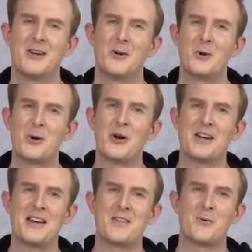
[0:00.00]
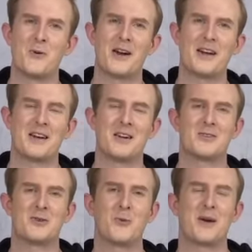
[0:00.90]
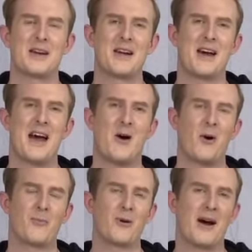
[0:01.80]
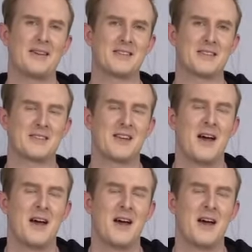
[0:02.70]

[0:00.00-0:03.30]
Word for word: you're not in the running to win our prizes.